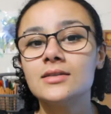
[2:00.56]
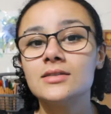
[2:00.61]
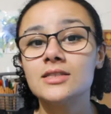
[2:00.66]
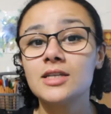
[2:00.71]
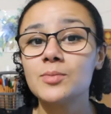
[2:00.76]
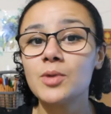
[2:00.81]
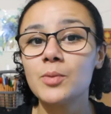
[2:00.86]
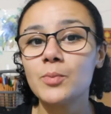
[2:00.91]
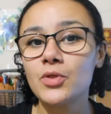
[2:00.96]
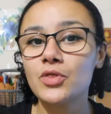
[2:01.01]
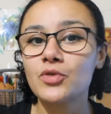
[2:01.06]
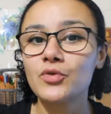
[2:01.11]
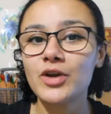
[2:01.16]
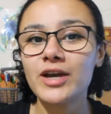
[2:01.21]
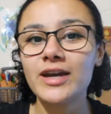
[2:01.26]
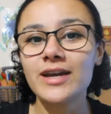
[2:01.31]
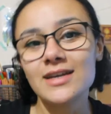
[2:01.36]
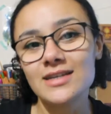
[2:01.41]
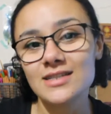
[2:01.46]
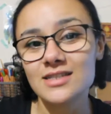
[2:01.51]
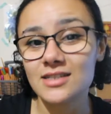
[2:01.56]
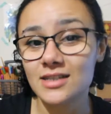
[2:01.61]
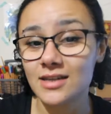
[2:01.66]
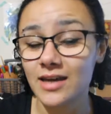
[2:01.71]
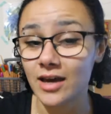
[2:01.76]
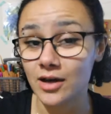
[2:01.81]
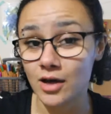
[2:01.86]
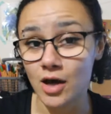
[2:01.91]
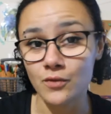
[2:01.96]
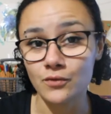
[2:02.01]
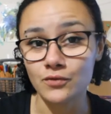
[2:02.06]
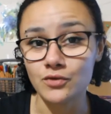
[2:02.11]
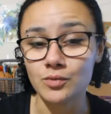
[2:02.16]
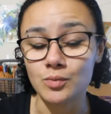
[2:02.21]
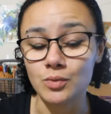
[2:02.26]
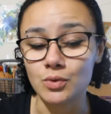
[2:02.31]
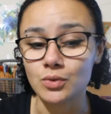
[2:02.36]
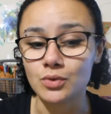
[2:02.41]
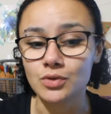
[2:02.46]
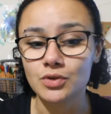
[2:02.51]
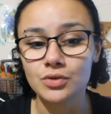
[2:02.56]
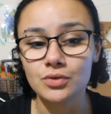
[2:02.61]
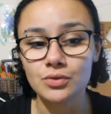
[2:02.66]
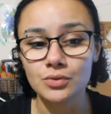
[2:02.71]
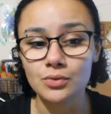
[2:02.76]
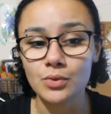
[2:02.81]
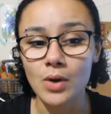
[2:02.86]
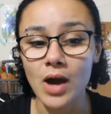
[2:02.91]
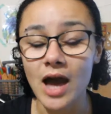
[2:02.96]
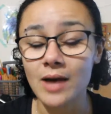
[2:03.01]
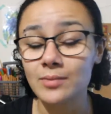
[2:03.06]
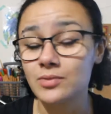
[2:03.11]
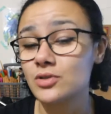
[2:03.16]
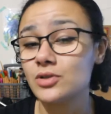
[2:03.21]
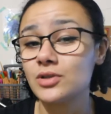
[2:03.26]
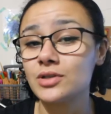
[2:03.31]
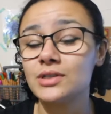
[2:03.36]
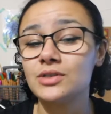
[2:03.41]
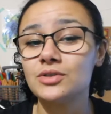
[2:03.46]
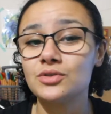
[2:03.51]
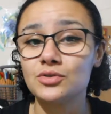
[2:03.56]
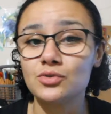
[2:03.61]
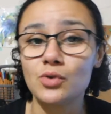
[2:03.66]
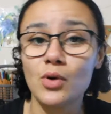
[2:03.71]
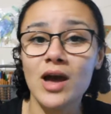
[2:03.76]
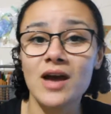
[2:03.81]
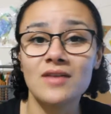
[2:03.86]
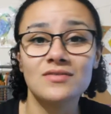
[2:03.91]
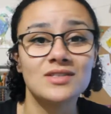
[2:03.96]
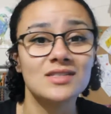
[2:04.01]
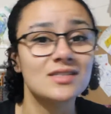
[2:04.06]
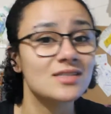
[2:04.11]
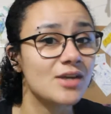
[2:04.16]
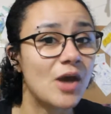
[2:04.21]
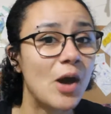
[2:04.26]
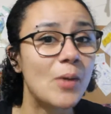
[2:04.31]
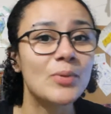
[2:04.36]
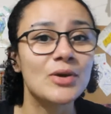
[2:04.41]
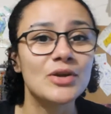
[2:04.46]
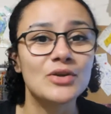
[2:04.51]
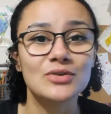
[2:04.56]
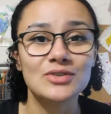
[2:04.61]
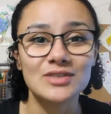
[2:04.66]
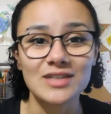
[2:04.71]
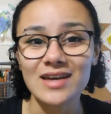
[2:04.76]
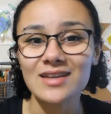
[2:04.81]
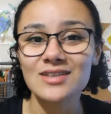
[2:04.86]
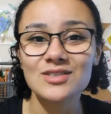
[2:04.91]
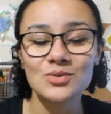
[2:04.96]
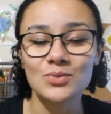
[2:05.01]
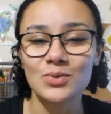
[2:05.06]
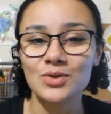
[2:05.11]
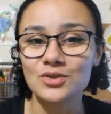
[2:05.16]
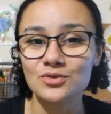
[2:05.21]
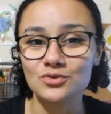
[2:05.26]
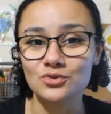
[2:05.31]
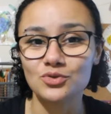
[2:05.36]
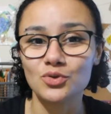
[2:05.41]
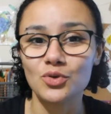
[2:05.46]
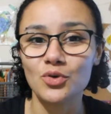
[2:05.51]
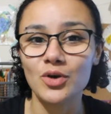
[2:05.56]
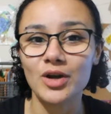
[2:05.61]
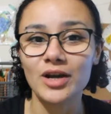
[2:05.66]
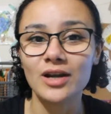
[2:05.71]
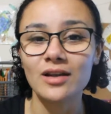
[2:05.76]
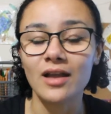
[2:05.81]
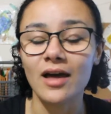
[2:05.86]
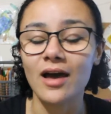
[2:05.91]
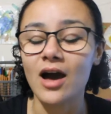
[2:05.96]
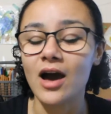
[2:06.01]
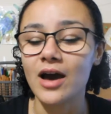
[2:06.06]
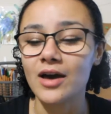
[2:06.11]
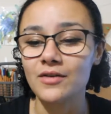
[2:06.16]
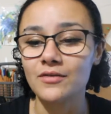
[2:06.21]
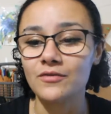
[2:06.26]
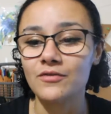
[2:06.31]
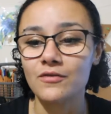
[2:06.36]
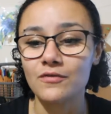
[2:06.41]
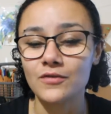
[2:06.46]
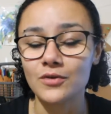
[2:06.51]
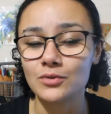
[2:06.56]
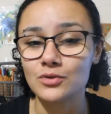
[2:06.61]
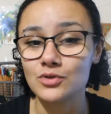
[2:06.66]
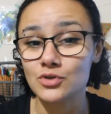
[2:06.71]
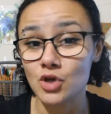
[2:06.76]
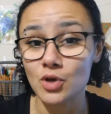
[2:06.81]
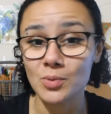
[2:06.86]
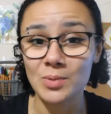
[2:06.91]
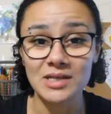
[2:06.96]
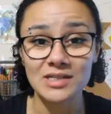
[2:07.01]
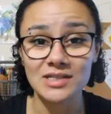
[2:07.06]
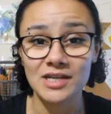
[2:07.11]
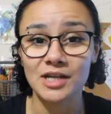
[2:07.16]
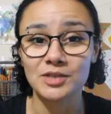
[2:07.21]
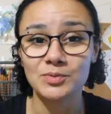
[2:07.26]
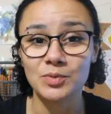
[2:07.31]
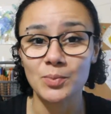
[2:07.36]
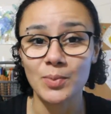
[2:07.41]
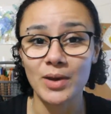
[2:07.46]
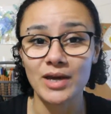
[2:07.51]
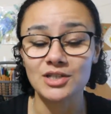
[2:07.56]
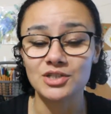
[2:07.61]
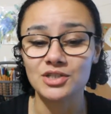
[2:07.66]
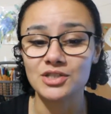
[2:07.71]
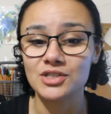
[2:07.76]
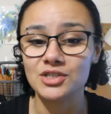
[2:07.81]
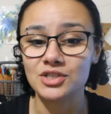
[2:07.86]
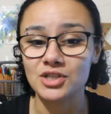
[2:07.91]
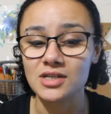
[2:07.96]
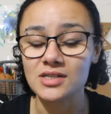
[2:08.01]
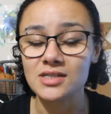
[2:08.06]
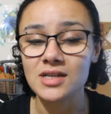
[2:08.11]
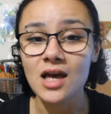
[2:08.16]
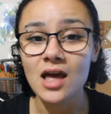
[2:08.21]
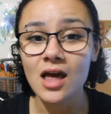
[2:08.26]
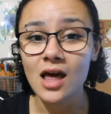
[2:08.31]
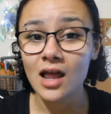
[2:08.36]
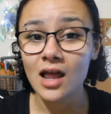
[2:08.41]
Tip number 3 is to get comfortable. You absolutely do not have to sit up at your desk when you're drawing. Like, I've filled so many sketchbook pages just